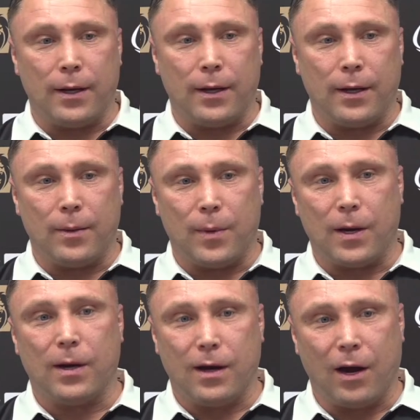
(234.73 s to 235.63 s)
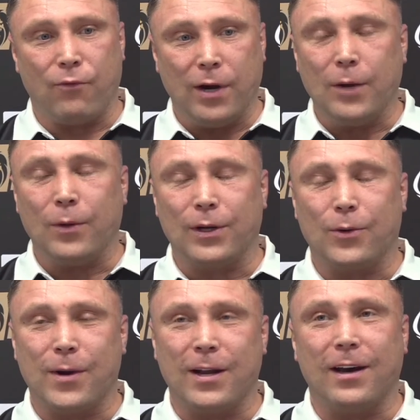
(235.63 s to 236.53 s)
To win his second night this year,
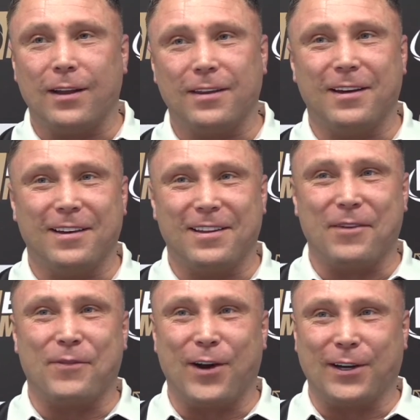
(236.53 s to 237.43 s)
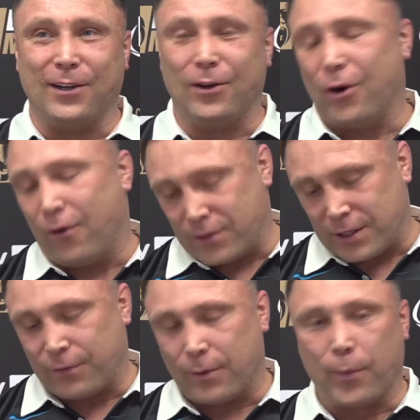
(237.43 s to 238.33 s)
the Welshman won despite only
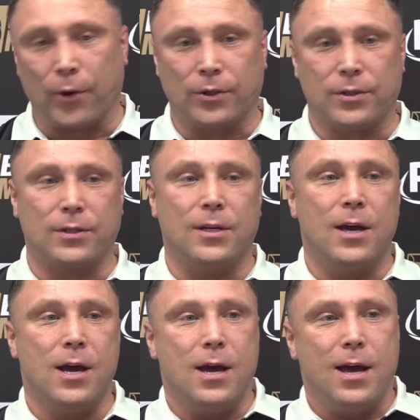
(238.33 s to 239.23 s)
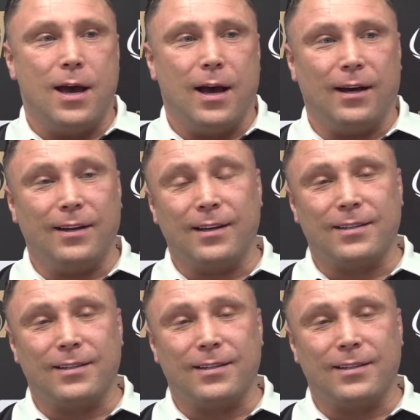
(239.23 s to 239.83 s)
averaging 94 compared to